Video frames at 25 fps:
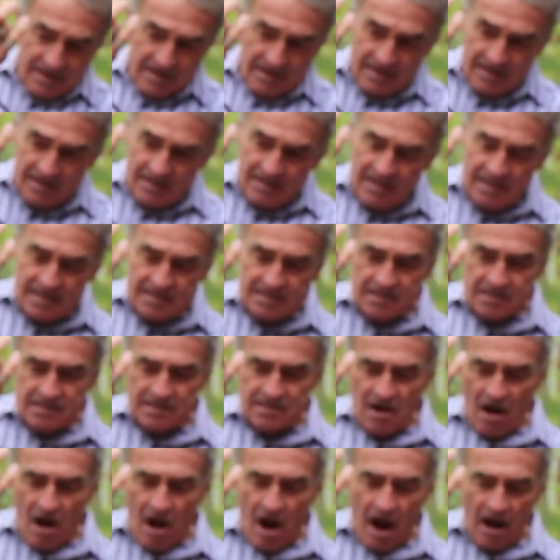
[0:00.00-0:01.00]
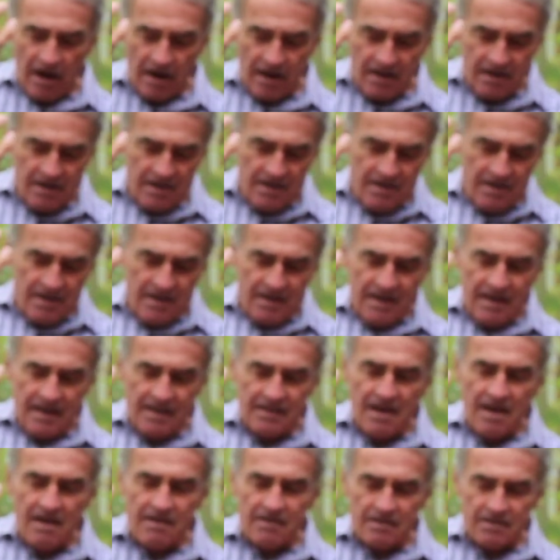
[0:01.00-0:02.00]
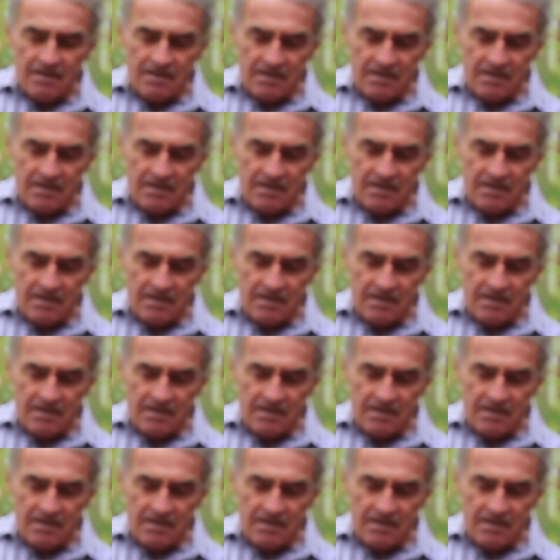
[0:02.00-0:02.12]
in this sock and the